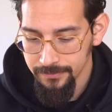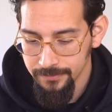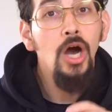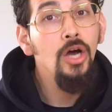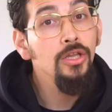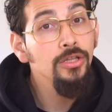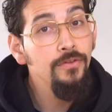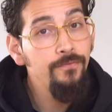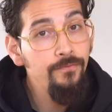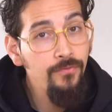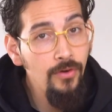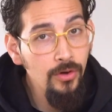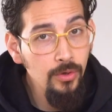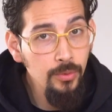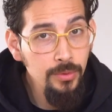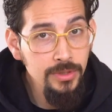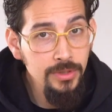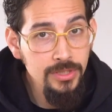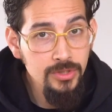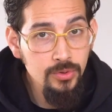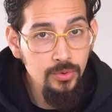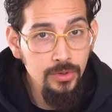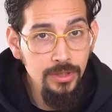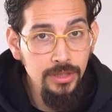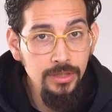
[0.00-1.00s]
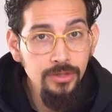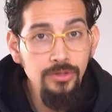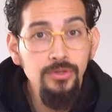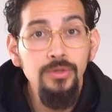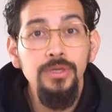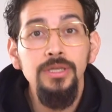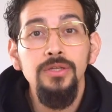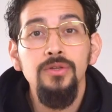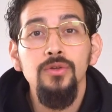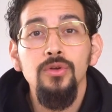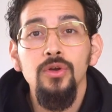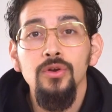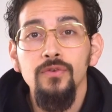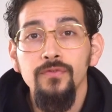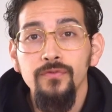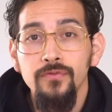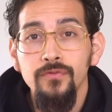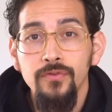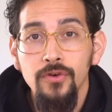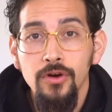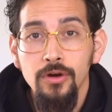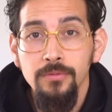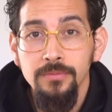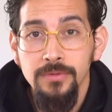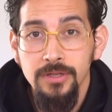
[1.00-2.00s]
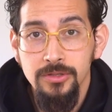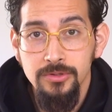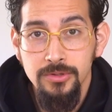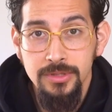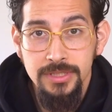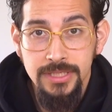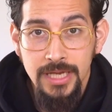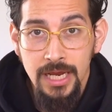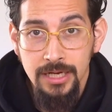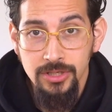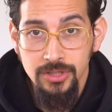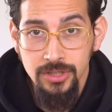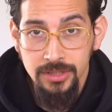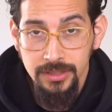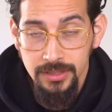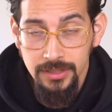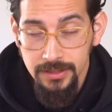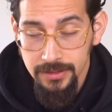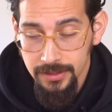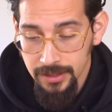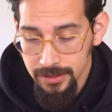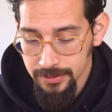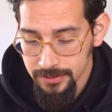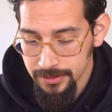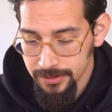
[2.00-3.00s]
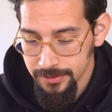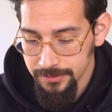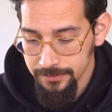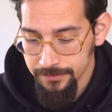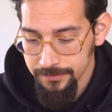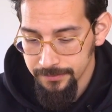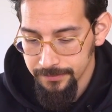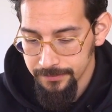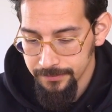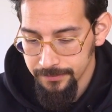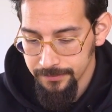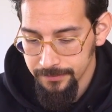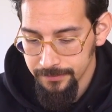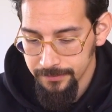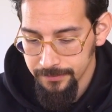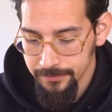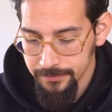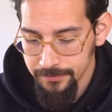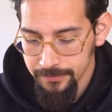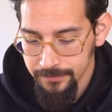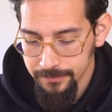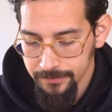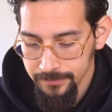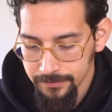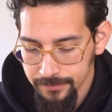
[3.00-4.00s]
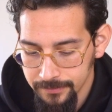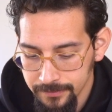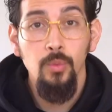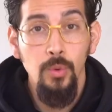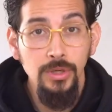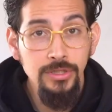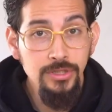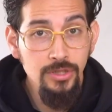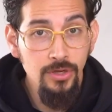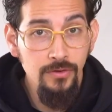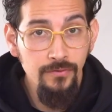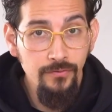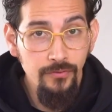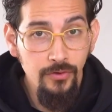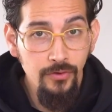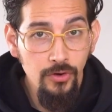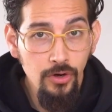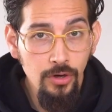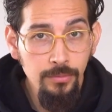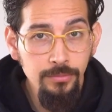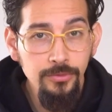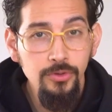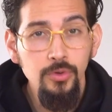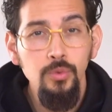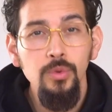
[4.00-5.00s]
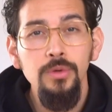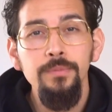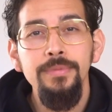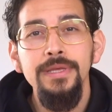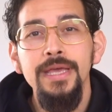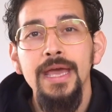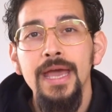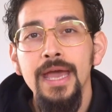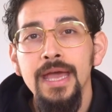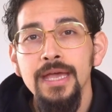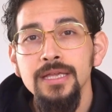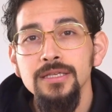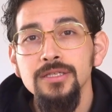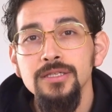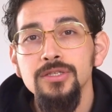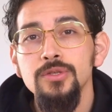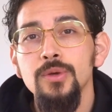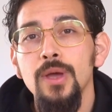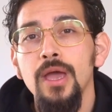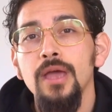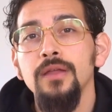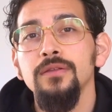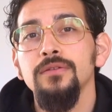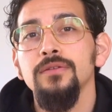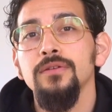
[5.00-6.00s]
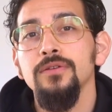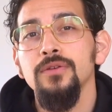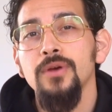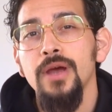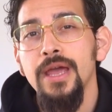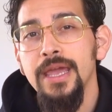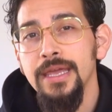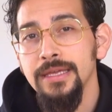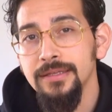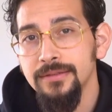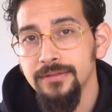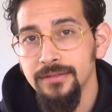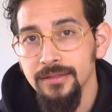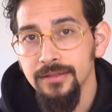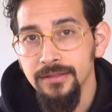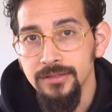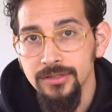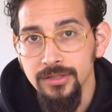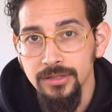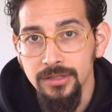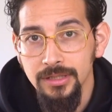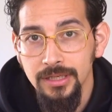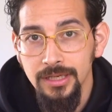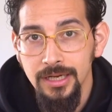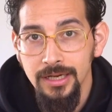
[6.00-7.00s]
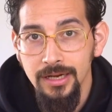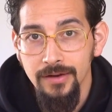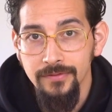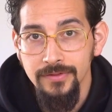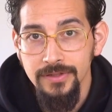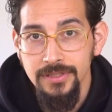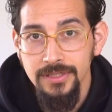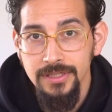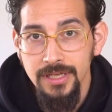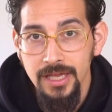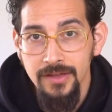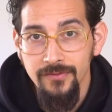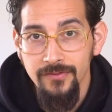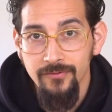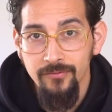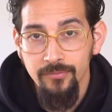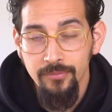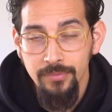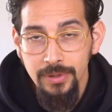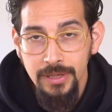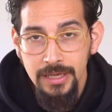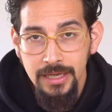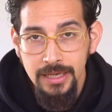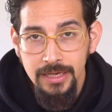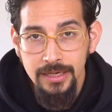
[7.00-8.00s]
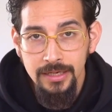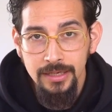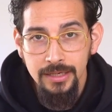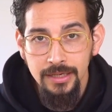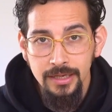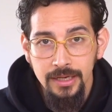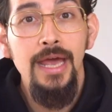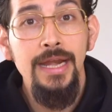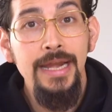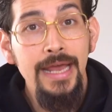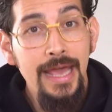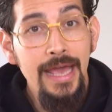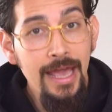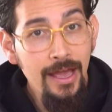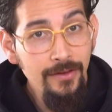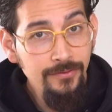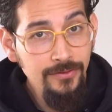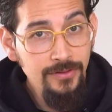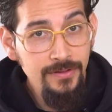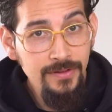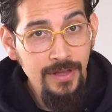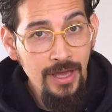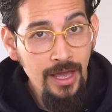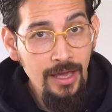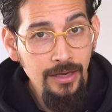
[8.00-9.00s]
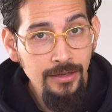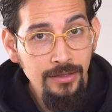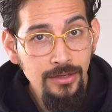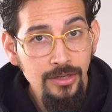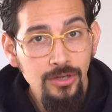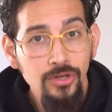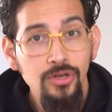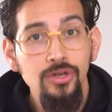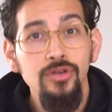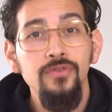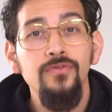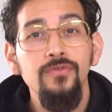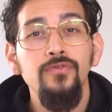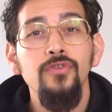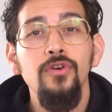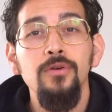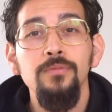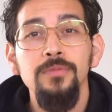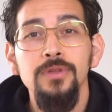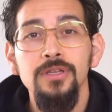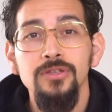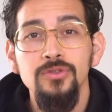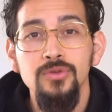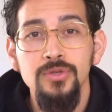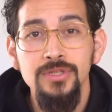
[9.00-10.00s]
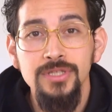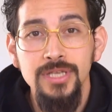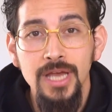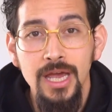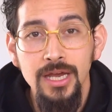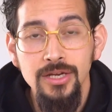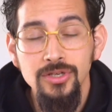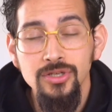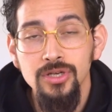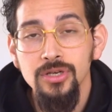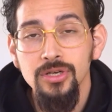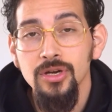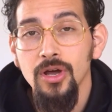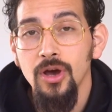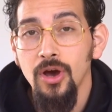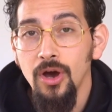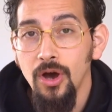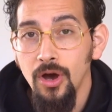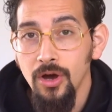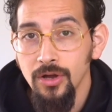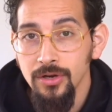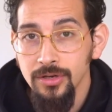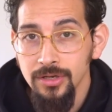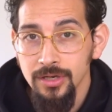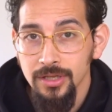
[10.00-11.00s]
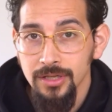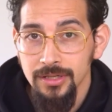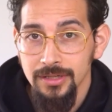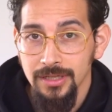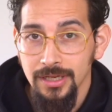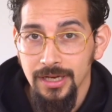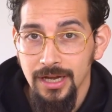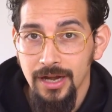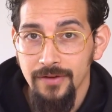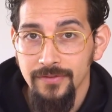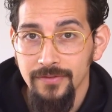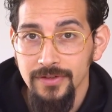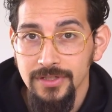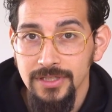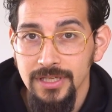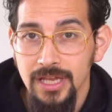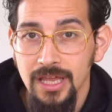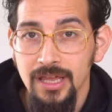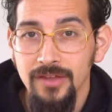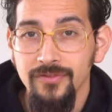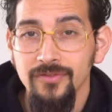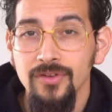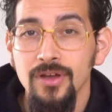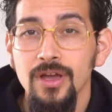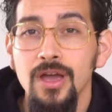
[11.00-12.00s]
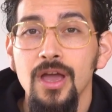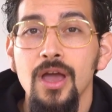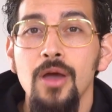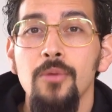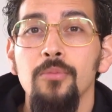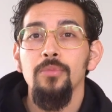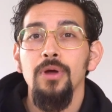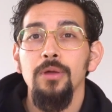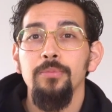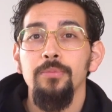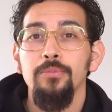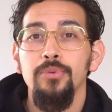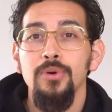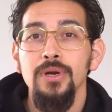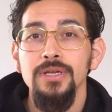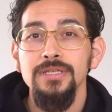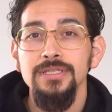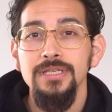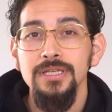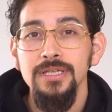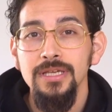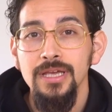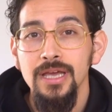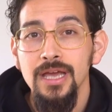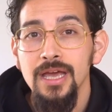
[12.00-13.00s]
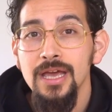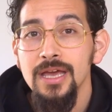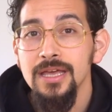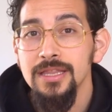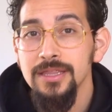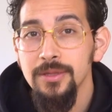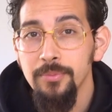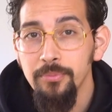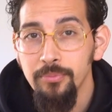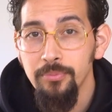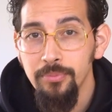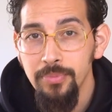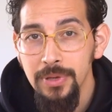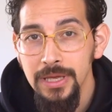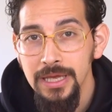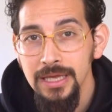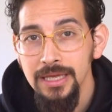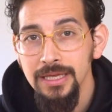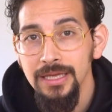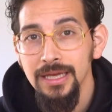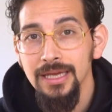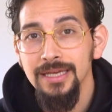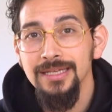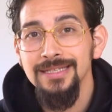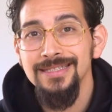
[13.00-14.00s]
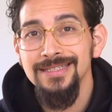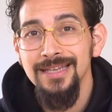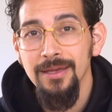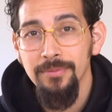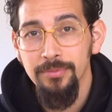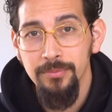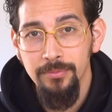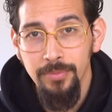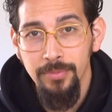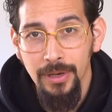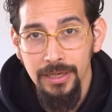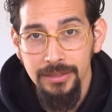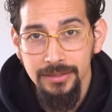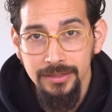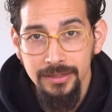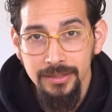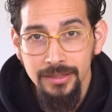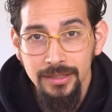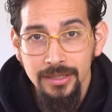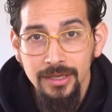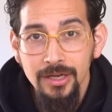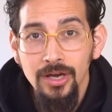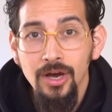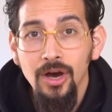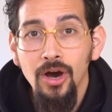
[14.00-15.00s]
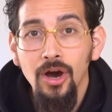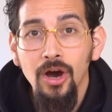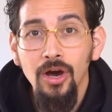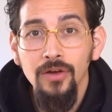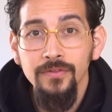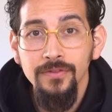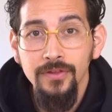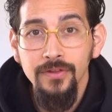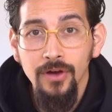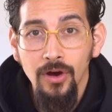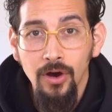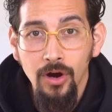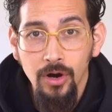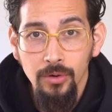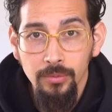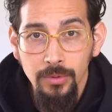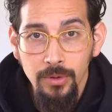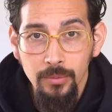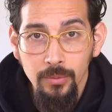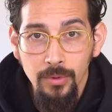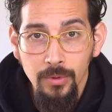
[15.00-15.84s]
On the following screen, you need to confirm the transaction details. Once confirmed, you will be asked to enter your eight digit Klever Safe PIN. And after that, confirm the transaction on the Klever Safe by pressing the pink Accept button on the hardware